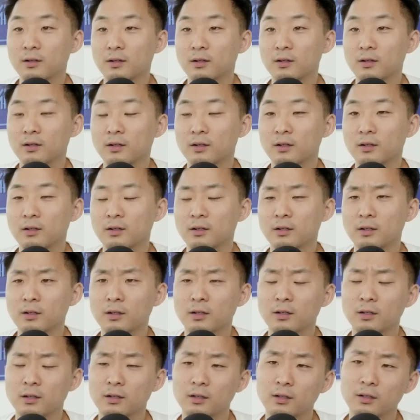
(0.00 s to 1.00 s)

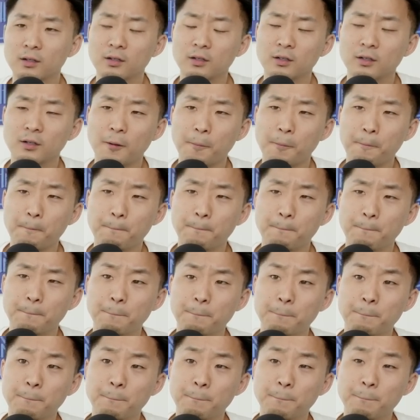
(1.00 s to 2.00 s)

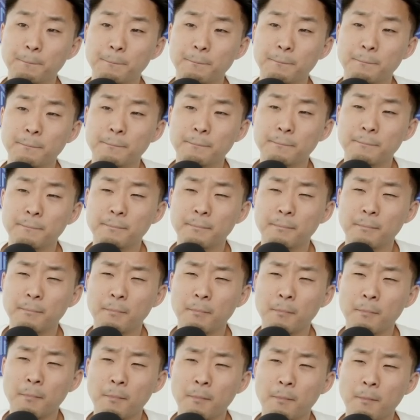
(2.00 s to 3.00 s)

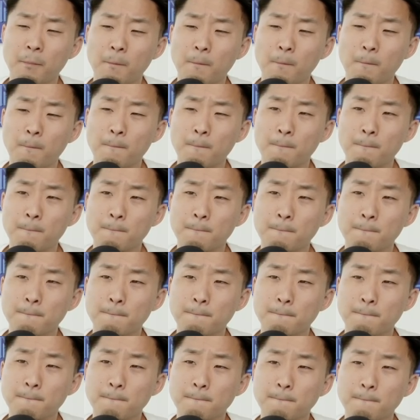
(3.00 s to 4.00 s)

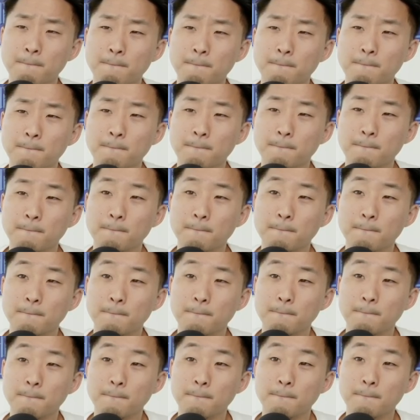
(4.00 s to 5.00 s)

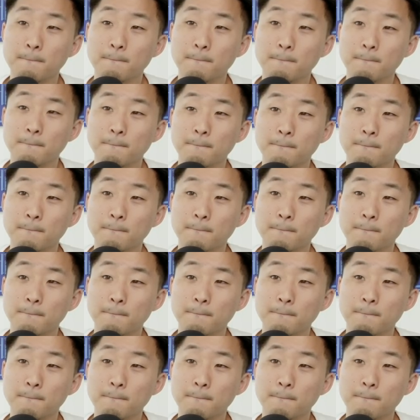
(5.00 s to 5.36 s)
This person isn't speaking.